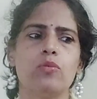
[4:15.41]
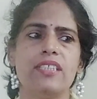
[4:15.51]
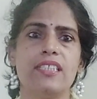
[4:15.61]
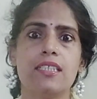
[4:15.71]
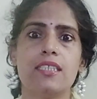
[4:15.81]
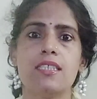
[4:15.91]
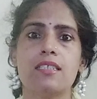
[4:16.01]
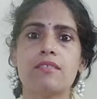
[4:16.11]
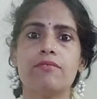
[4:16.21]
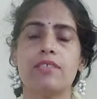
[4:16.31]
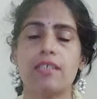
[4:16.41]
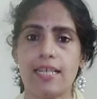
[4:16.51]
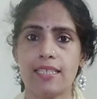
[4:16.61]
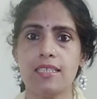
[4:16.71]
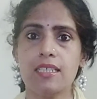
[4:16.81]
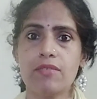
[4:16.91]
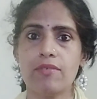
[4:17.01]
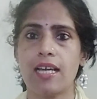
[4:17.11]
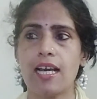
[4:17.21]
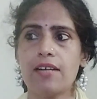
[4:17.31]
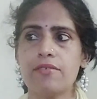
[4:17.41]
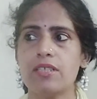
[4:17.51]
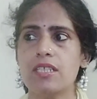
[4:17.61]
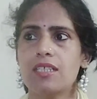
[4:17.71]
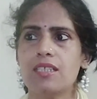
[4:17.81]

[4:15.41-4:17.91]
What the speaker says: indigenous varieties we have.